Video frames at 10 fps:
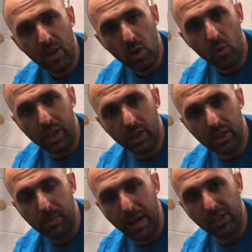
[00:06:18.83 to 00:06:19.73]
when you're
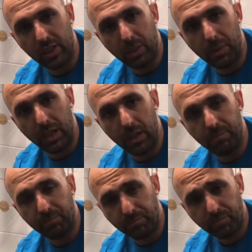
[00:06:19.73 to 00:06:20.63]
smashing the bottom
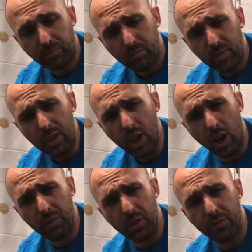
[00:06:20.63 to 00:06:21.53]

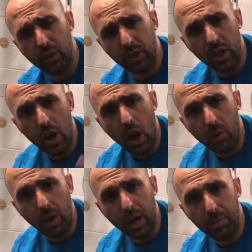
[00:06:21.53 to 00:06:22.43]
of your foot.
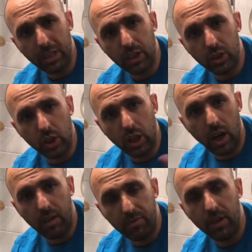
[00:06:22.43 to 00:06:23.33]
Why? Because you
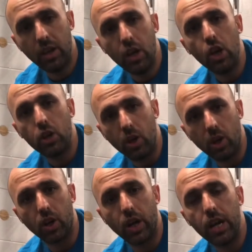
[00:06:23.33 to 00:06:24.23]
love
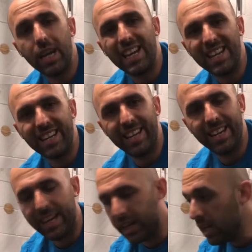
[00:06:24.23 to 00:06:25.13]
your
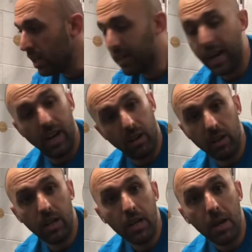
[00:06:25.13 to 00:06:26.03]
knee.
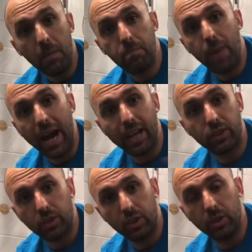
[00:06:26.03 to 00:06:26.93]
Now,
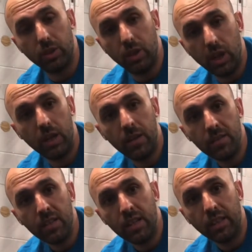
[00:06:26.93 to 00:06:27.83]
back to
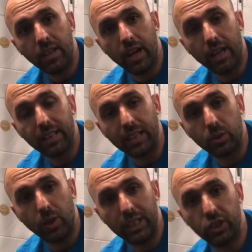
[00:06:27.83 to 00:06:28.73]
that
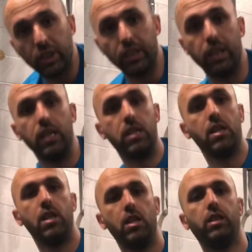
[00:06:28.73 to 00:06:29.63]
question.
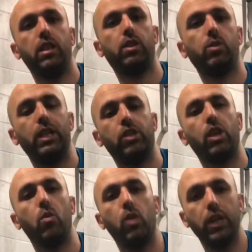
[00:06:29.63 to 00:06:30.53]
This question,
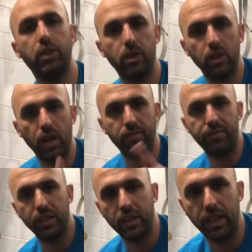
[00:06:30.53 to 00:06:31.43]
why do you run?
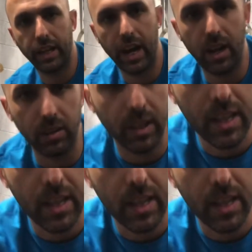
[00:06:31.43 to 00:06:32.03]
Figure that out.